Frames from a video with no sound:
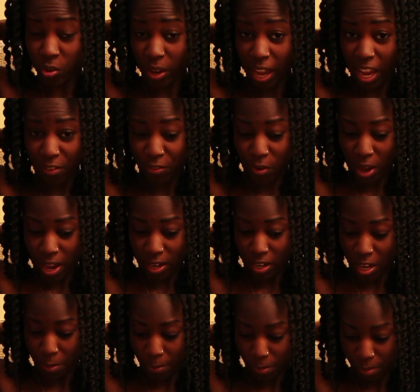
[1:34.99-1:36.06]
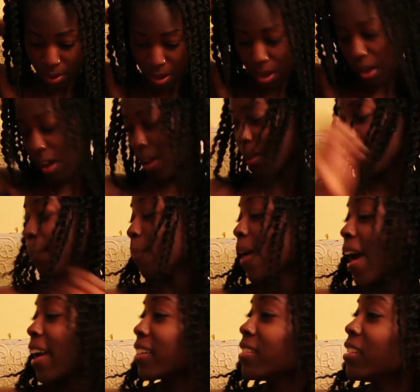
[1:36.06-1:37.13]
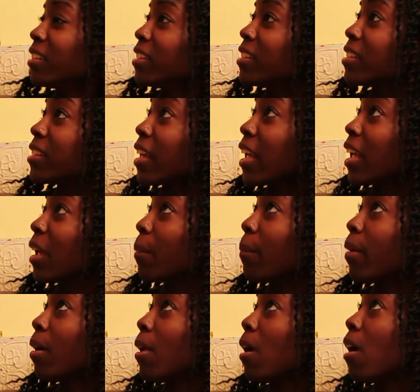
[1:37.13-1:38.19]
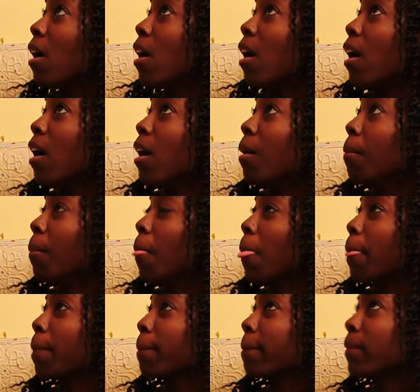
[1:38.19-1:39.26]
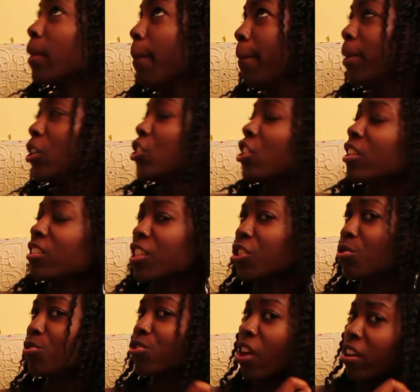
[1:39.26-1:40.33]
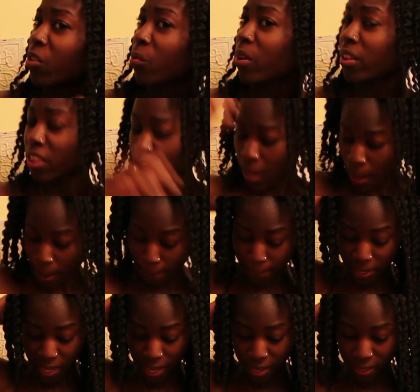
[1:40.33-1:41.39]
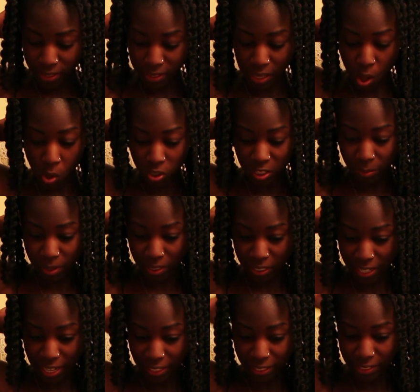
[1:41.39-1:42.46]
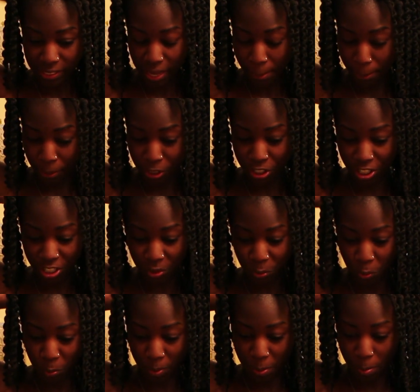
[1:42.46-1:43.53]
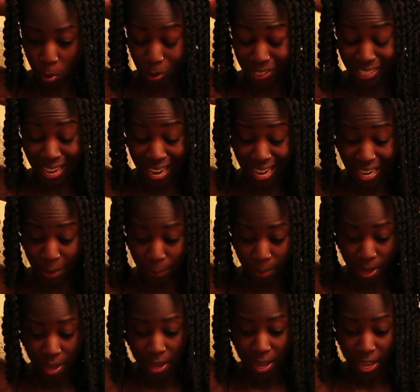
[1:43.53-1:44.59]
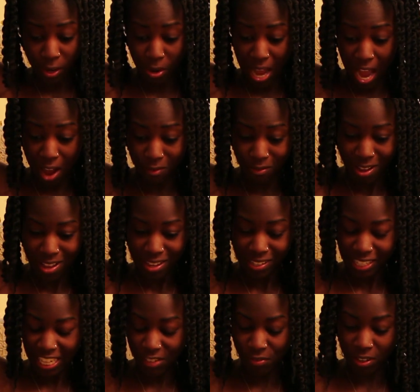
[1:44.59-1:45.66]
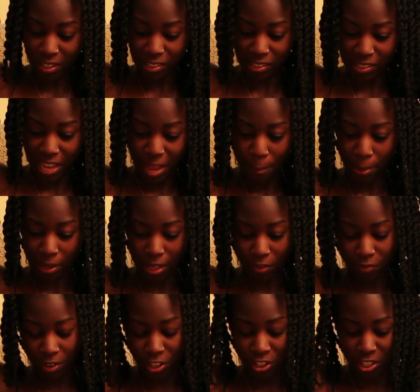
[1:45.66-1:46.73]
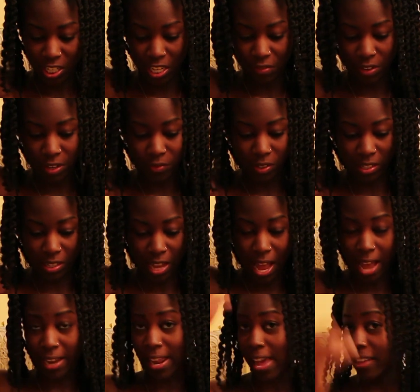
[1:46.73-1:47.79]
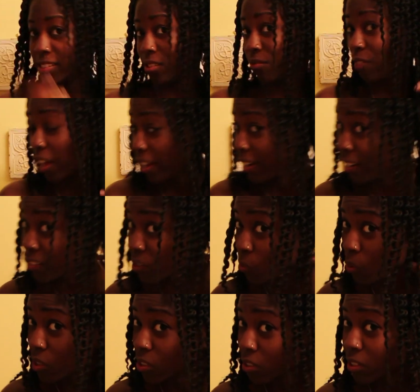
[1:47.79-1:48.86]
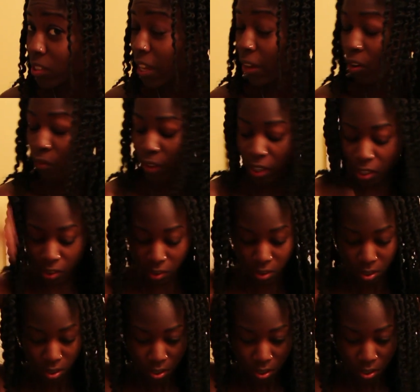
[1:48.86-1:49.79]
okay if you end up back to the same bushiness that you started with because ultimately at least that bushiness will be more tame. It'll have even a slight bit of definition even if it's not as defined as the ones on the side over here.